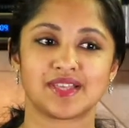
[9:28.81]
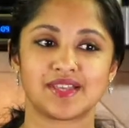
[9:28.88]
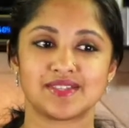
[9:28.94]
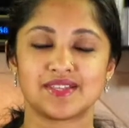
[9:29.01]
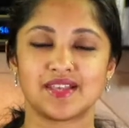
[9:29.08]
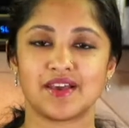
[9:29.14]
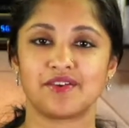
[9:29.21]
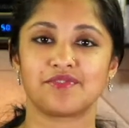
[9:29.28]
The
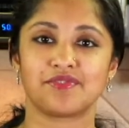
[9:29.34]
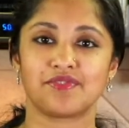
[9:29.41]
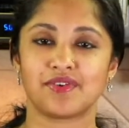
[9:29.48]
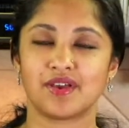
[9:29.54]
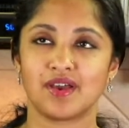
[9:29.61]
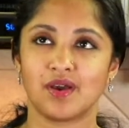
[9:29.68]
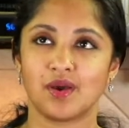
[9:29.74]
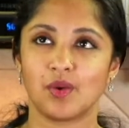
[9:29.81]
kids have
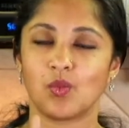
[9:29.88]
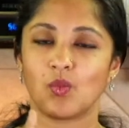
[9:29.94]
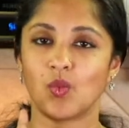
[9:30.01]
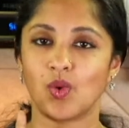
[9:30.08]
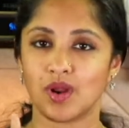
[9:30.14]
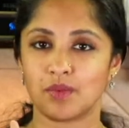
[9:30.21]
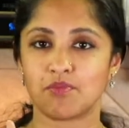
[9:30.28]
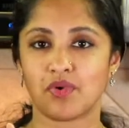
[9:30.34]

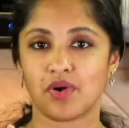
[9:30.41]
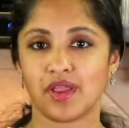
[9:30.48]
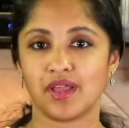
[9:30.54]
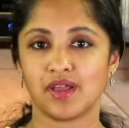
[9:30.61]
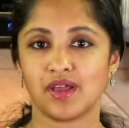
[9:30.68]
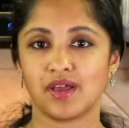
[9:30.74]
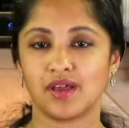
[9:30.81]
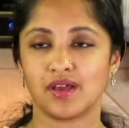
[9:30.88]
one
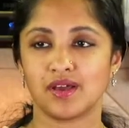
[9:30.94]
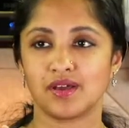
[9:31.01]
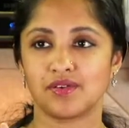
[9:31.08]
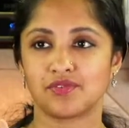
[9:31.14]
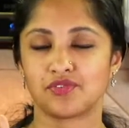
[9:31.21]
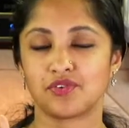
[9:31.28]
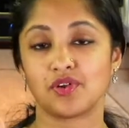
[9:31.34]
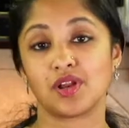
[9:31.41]
break
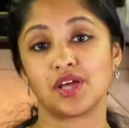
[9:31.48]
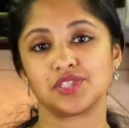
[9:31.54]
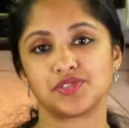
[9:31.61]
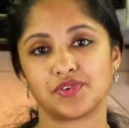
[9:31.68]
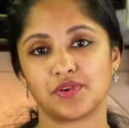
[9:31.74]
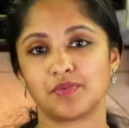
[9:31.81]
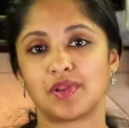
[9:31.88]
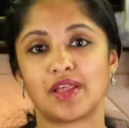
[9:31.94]
for
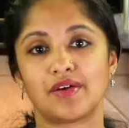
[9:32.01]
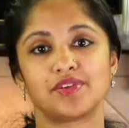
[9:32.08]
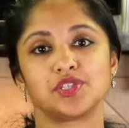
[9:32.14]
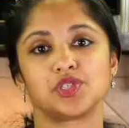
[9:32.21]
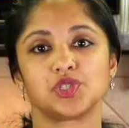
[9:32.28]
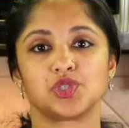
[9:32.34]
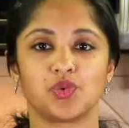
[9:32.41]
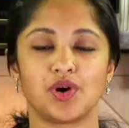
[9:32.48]
lunch from
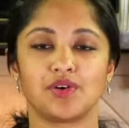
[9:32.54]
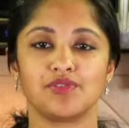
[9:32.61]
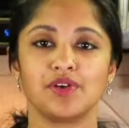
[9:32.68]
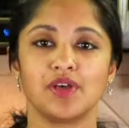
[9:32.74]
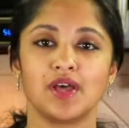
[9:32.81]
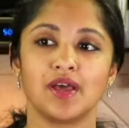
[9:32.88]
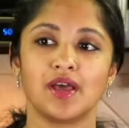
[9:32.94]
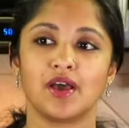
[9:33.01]
11 to 12.
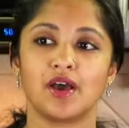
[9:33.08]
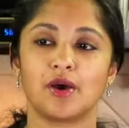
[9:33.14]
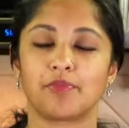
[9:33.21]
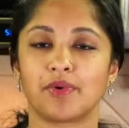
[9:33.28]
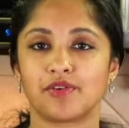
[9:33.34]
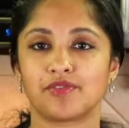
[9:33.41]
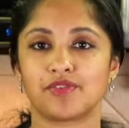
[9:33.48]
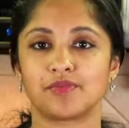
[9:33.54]

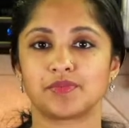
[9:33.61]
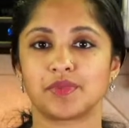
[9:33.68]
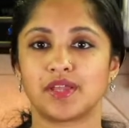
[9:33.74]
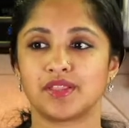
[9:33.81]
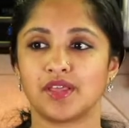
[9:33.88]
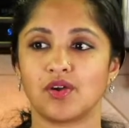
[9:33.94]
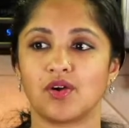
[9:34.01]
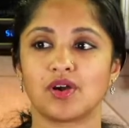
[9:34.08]
Apart from
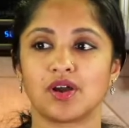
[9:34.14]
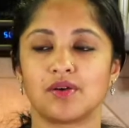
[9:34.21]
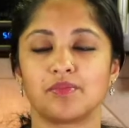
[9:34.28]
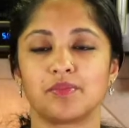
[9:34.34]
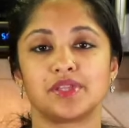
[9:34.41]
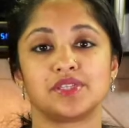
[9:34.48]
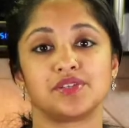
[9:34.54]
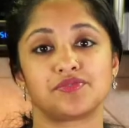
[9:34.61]
that, they all
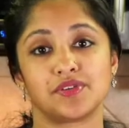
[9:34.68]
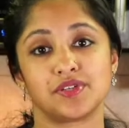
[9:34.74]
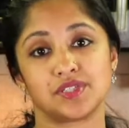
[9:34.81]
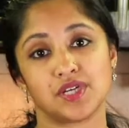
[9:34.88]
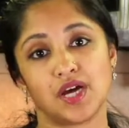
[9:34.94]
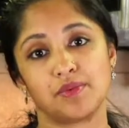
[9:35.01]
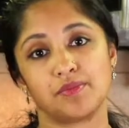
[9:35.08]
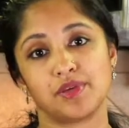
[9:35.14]
come in
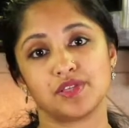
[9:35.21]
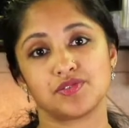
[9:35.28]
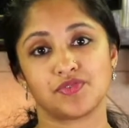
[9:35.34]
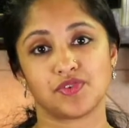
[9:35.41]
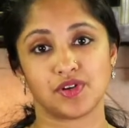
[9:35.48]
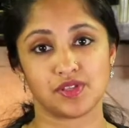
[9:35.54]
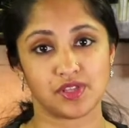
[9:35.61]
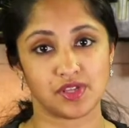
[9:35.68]
different
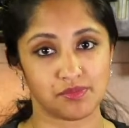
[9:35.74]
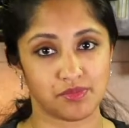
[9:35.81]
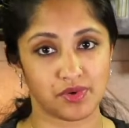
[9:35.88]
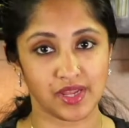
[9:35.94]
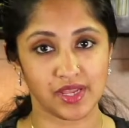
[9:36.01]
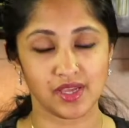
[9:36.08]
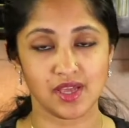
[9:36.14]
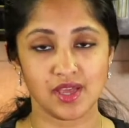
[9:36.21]
timings for their
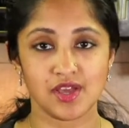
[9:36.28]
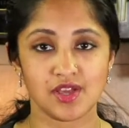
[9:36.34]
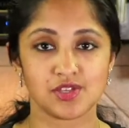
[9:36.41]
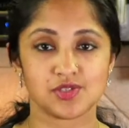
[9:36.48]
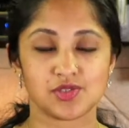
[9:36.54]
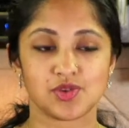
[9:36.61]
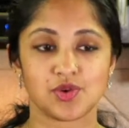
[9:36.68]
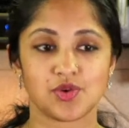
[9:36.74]
break.
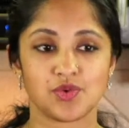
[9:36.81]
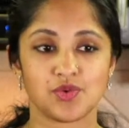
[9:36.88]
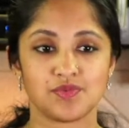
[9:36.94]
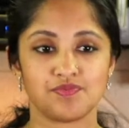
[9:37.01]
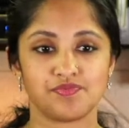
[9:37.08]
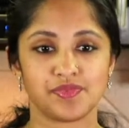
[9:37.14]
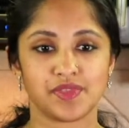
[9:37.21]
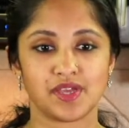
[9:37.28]

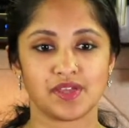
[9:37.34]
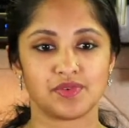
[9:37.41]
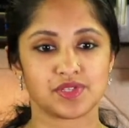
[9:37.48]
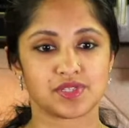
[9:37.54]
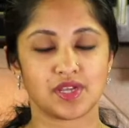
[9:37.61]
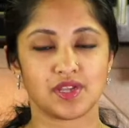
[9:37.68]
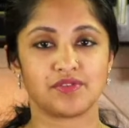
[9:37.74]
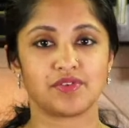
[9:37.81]
So it
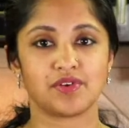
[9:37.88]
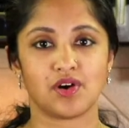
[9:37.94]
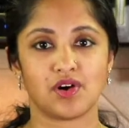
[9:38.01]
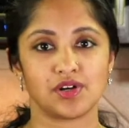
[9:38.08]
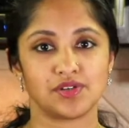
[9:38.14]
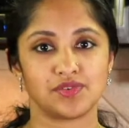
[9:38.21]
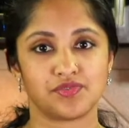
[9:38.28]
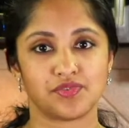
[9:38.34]
was kind of
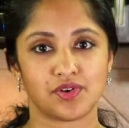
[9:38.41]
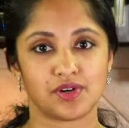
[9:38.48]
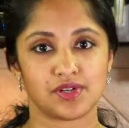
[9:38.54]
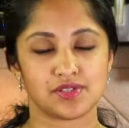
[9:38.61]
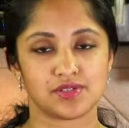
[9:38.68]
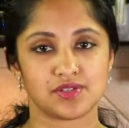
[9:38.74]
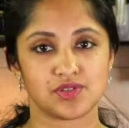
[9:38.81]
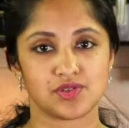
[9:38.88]
hard for
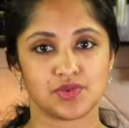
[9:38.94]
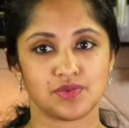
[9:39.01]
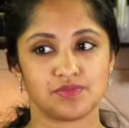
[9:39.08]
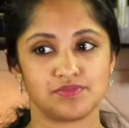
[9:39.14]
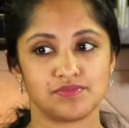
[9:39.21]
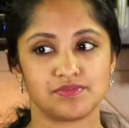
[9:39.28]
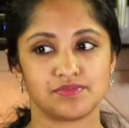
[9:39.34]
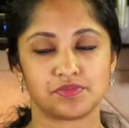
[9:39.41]
us
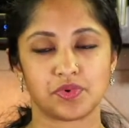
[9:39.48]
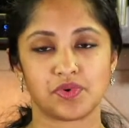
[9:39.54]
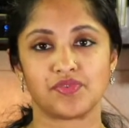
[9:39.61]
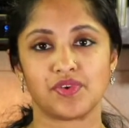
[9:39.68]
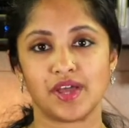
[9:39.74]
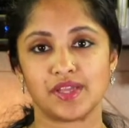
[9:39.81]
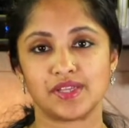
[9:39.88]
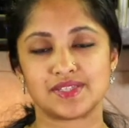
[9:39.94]
to
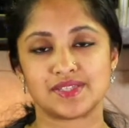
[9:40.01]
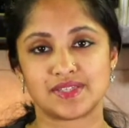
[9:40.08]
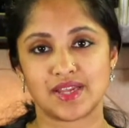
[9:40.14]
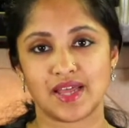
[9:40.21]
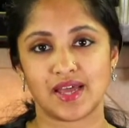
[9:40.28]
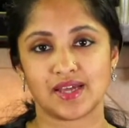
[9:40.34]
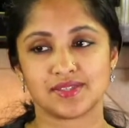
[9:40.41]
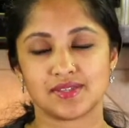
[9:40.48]
provide
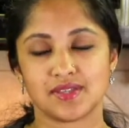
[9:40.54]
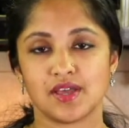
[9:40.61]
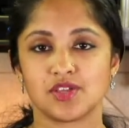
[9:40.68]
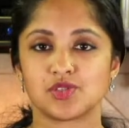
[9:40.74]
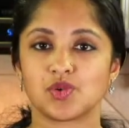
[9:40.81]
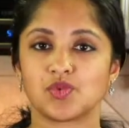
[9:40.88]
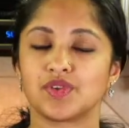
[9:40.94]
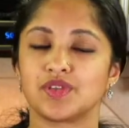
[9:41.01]
snacks.
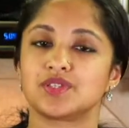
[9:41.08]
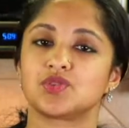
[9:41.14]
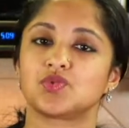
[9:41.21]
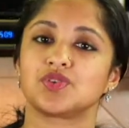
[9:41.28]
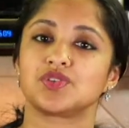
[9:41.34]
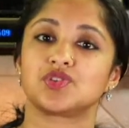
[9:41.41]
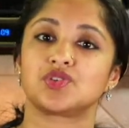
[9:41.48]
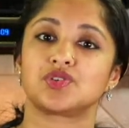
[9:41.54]
So we
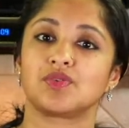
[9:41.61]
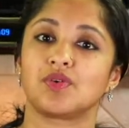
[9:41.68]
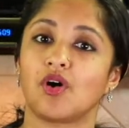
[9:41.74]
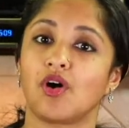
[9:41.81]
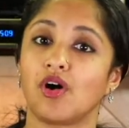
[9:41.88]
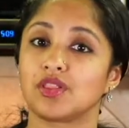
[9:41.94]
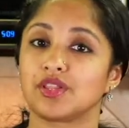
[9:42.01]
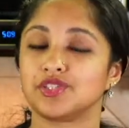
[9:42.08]
switched
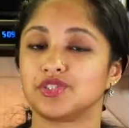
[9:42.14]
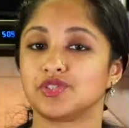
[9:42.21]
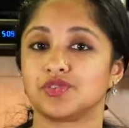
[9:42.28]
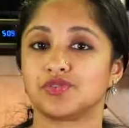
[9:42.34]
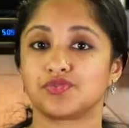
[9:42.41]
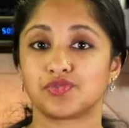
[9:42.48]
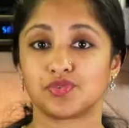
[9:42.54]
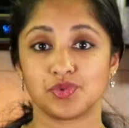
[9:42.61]
all
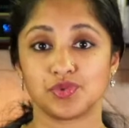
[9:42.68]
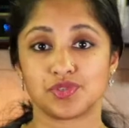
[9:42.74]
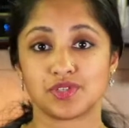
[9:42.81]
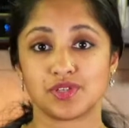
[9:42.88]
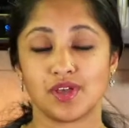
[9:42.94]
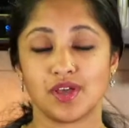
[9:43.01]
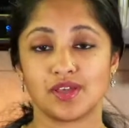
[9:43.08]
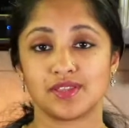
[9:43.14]
into
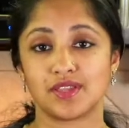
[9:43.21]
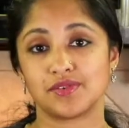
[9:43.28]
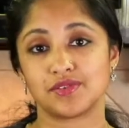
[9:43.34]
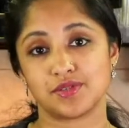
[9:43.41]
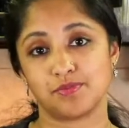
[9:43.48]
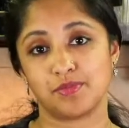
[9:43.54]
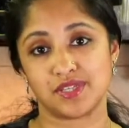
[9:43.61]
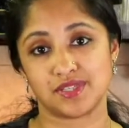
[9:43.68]
fruits. That
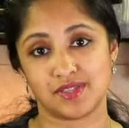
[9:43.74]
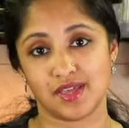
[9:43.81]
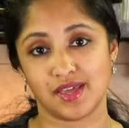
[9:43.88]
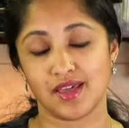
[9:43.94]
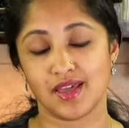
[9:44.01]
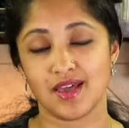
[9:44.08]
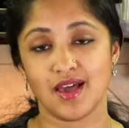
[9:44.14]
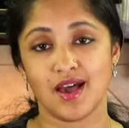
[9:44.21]
was the best
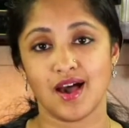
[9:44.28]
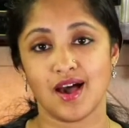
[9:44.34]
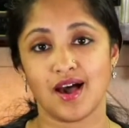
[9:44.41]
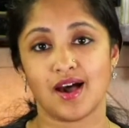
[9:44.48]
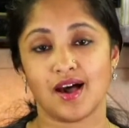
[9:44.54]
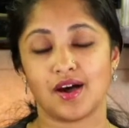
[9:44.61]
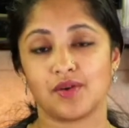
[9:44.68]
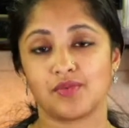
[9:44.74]
thing.
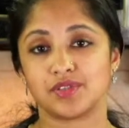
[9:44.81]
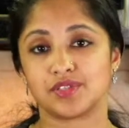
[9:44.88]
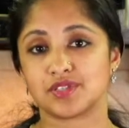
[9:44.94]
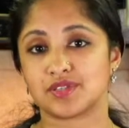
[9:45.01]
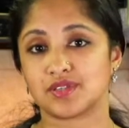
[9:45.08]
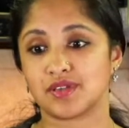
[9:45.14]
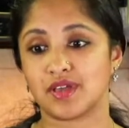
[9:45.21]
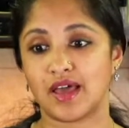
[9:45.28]
We
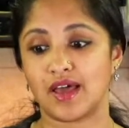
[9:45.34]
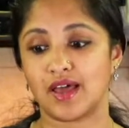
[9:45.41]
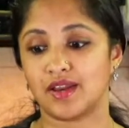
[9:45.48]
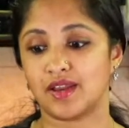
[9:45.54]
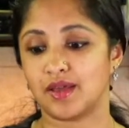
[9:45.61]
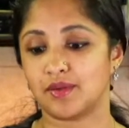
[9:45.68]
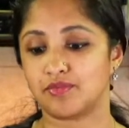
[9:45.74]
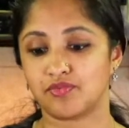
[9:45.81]
just
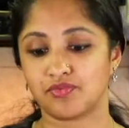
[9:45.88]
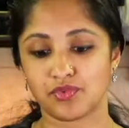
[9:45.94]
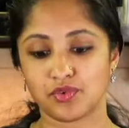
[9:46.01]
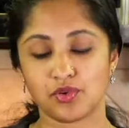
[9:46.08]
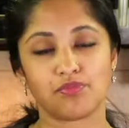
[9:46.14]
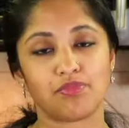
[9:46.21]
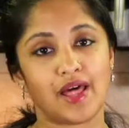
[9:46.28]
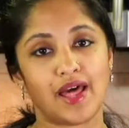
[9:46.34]
had a
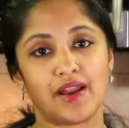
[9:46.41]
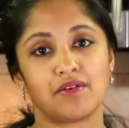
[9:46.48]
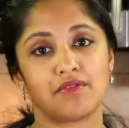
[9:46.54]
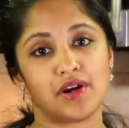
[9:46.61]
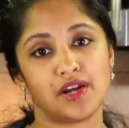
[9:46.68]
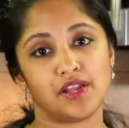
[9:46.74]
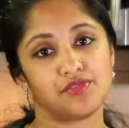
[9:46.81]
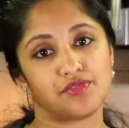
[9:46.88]
fruit platter
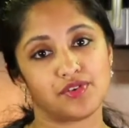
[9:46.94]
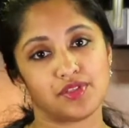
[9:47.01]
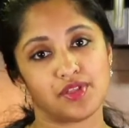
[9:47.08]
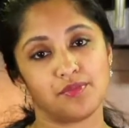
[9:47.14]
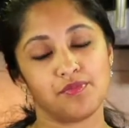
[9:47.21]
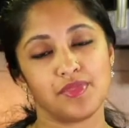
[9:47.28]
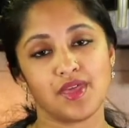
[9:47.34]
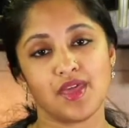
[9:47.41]
ready for
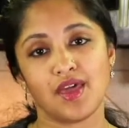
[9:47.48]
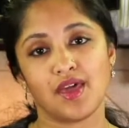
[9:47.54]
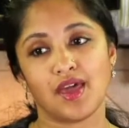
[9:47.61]
them.